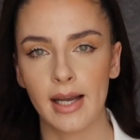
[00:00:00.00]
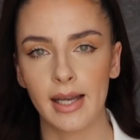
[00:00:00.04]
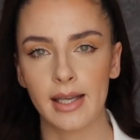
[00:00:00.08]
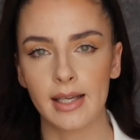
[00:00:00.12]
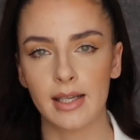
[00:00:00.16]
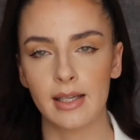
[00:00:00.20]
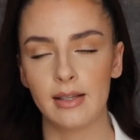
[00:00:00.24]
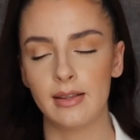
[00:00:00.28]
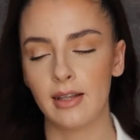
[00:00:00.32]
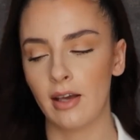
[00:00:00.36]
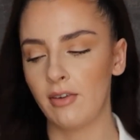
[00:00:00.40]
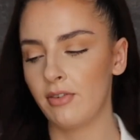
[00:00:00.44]
I
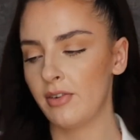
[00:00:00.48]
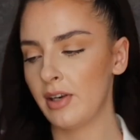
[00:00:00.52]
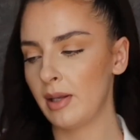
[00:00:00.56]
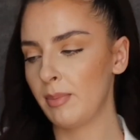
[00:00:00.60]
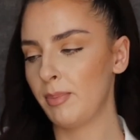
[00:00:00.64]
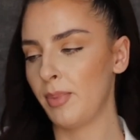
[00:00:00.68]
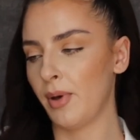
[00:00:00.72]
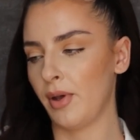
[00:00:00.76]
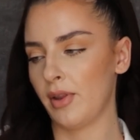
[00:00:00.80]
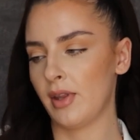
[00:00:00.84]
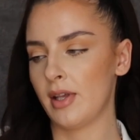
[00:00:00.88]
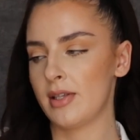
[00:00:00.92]
can
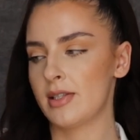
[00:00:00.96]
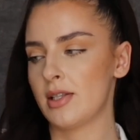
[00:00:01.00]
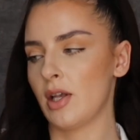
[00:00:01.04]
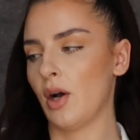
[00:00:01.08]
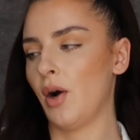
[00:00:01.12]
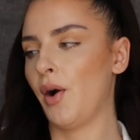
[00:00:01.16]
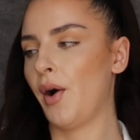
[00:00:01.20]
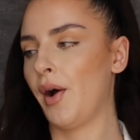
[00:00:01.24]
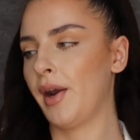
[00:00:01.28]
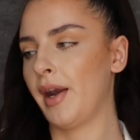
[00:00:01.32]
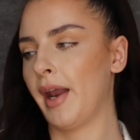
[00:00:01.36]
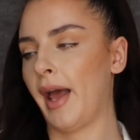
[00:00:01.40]
definitely put this
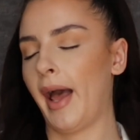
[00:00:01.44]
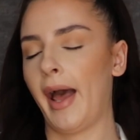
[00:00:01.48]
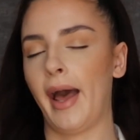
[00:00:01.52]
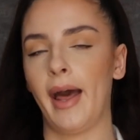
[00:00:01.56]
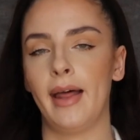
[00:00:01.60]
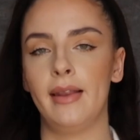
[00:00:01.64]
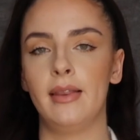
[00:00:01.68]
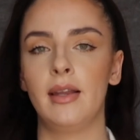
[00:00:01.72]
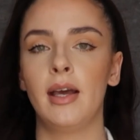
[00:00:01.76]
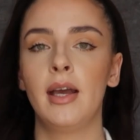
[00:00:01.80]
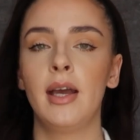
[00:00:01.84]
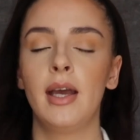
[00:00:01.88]
on
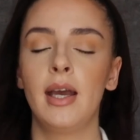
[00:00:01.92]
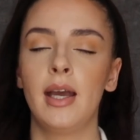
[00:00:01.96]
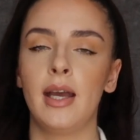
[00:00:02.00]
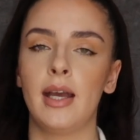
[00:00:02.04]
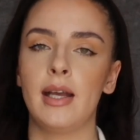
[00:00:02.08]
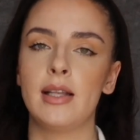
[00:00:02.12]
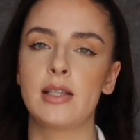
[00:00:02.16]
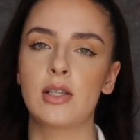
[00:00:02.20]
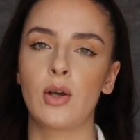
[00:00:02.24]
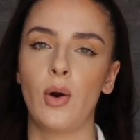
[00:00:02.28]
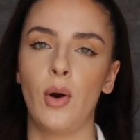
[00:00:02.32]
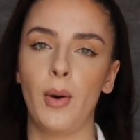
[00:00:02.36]
and
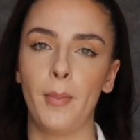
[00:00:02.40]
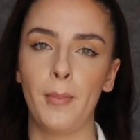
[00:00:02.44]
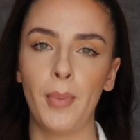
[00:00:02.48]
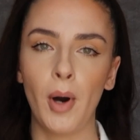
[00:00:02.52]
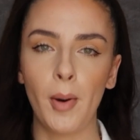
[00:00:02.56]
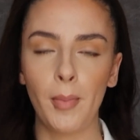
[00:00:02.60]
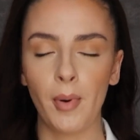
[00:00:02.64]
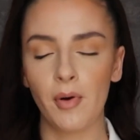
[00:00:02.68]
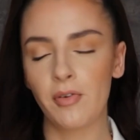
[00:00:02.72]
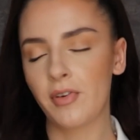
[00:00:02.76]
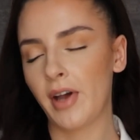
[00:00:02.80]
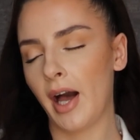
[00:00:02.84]
it's got a
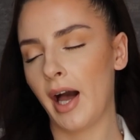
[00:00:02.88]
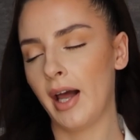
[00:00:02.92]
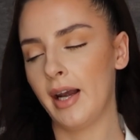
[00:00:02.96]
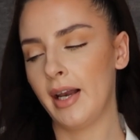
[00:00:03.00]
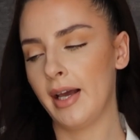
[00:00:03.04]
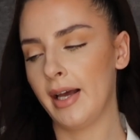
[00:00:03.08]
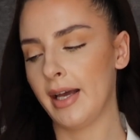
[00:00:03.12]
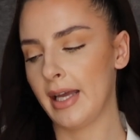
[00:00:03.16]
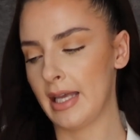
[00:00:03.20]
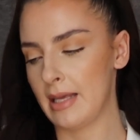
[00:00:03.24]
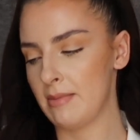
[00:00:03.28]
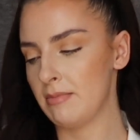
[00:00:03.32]
pop of
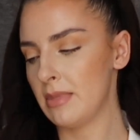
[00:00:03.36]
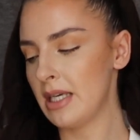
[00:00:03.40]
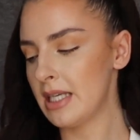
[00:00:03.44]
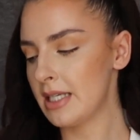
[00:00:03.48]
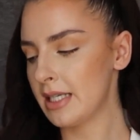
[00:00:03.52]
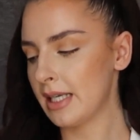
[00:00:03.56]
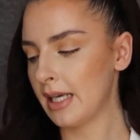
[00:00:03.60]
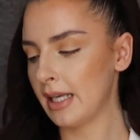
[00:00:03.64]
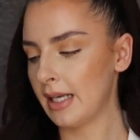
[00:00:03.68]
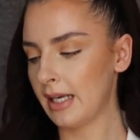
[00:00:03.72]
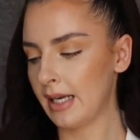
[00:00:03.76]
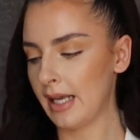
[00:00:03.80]
color
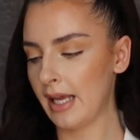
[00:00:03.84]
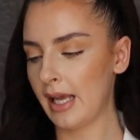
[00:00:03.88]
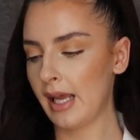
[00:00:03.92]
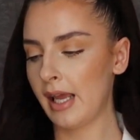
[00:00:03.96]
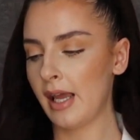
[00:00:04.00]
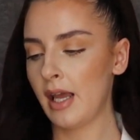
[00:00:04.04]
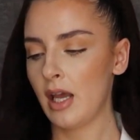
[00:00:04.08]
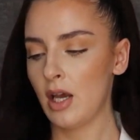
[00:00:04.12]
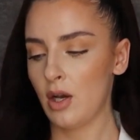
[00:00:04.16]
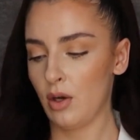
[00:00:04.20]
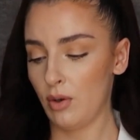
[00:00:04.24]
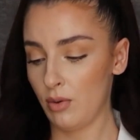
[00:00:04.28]

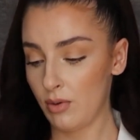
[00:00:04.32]
immediately.